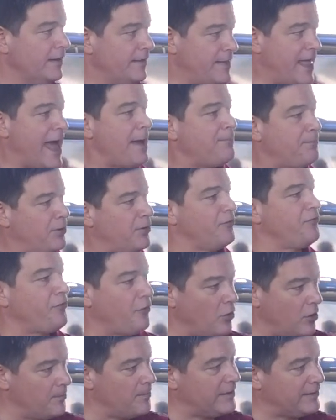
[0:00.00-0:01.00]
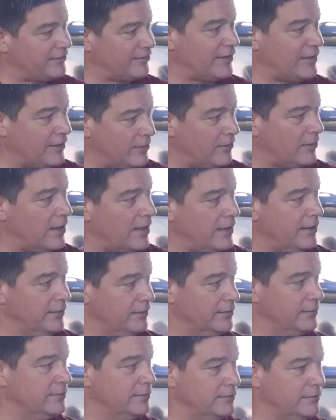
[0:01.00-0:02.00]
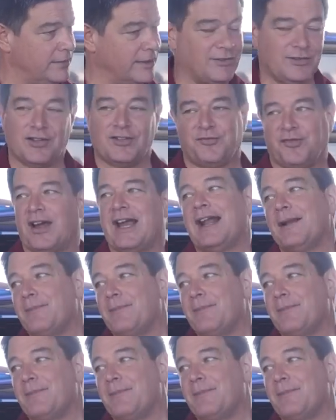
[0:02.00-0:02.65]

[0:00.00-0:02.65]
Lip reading: That performance era, let's just forget